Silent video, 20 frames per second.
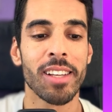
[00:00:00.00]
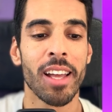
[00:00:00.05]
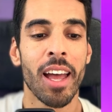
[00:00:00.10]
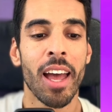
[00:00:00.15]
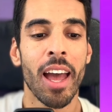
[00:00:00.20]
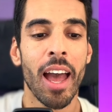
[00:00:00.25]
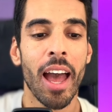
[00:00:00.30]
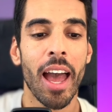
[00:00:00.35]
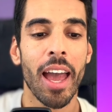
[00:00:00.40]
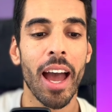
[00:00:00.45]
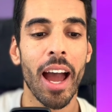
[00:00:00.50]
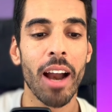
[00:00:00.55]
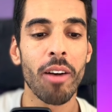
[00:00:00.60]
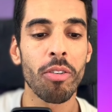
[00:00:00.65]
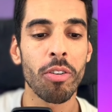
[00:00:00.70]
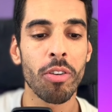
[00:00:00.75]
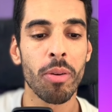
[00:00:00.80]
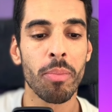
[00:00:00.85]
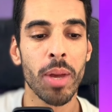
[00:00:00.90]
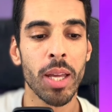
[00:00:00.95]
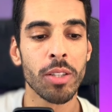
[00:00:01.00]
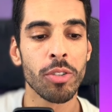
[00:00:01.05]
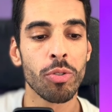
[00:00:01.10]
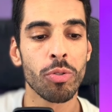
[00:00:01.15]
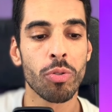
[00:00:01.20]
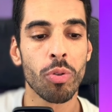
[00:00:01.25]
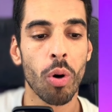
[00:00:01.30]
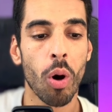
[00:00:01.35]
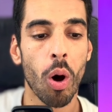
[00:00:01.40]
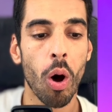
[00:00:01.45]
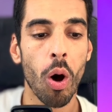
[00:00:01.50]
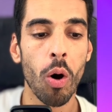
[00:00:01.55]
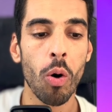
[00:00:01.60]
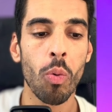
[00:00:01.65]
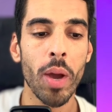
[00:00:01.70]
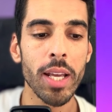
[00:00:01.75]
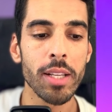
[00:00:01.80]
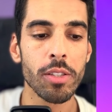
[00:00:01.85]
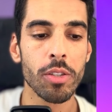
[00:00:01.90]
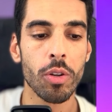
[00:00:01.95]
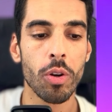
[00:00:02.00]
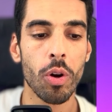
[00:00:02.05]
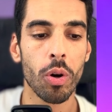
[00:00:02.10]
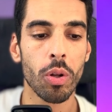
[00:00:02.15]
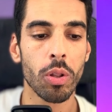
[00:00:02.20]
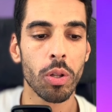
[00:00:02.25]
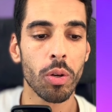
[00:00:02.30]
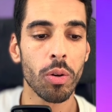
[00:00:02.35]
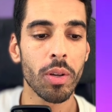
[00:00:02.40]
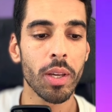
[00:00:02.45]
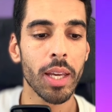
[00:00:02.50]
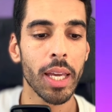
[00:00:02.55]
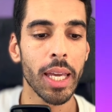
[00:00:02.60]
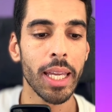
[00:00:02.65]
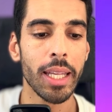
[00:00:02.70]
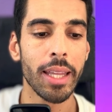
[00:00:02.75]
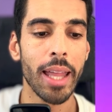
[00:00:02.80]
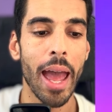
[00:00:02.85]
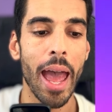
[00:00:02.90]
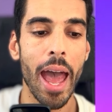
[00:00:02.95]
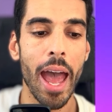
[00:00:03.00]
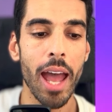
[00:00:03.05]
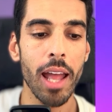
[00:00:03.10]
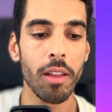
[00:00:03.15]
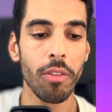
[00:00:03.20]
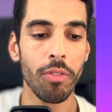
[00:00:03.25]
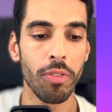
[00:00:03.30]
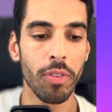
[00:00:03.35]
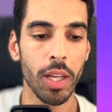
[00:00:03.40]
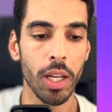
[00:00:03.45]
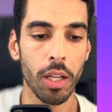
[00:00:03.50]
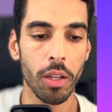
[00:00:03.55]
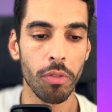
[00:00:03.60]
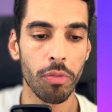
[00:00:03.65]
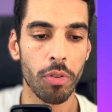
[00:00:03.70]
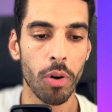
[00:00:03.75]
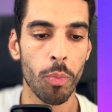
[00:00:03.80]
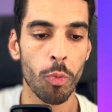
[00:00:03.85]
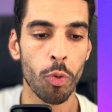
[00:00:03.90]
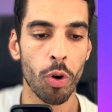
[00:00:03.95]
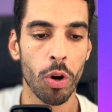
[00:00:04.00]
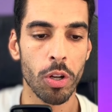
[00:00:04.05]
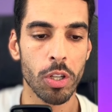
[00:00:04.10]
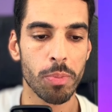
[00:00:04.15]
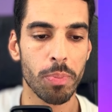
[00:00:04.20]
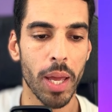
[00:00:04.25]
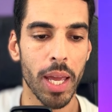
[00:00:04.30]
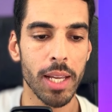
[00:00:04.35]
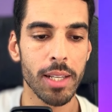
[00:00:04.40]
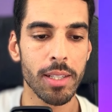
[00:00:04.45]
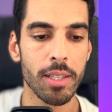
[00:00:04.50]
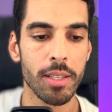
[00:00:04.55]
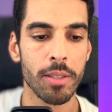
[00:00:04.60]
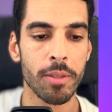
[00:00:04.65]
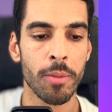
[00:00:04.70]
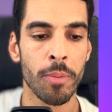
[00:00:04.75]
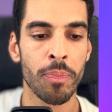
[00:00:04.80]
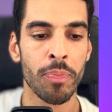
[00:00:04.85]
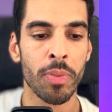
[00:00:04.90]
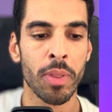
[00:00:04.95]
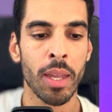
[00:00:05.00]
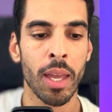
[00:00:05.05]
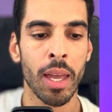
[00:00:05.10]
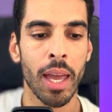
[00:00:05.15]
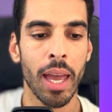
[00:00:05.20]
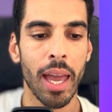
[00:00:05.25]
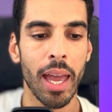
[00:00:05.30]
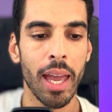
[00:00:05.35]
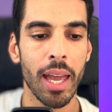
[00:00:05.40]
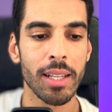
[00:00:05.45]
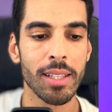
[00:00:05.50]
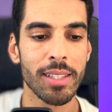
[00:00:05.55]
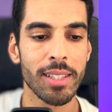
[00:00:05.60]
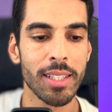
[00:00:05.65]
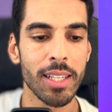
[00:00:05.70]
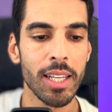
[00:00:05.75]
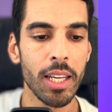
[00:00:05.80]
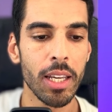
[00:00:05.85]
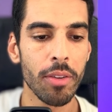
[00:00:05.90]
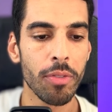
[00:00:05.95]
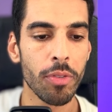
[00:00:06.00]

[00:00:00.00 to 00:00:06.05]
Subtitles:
I recommend you to always go look in Add Field from Workspace and see if you can